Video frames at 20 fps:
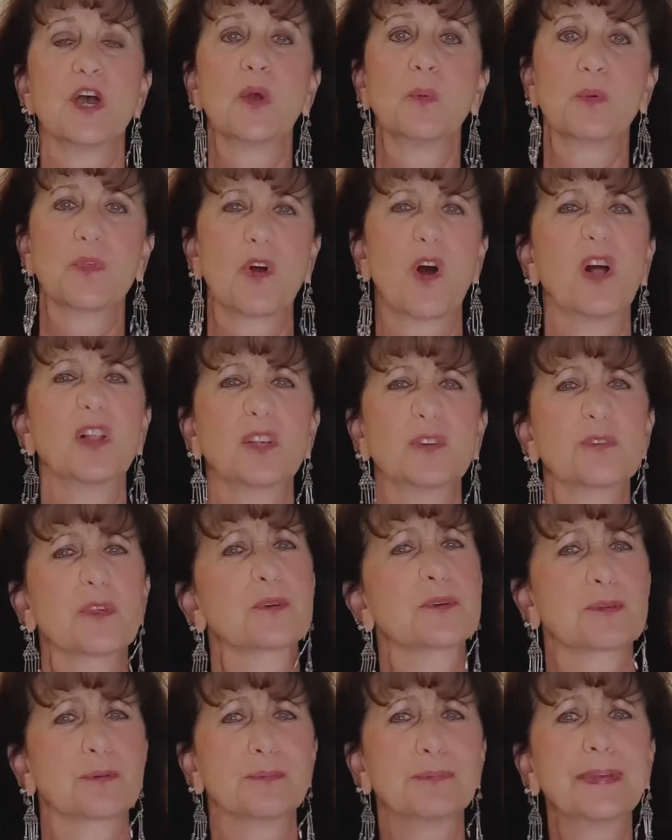with all of
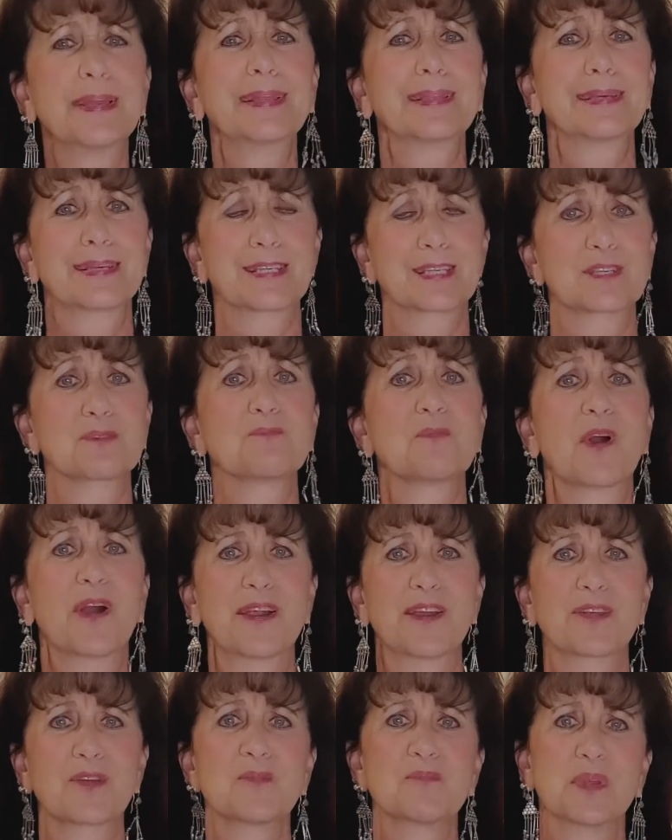those really
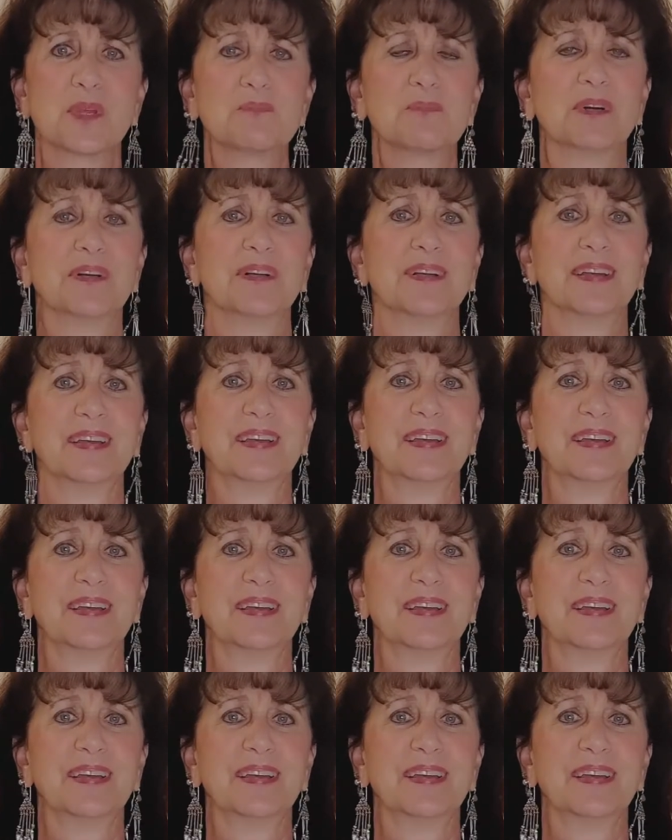smart people.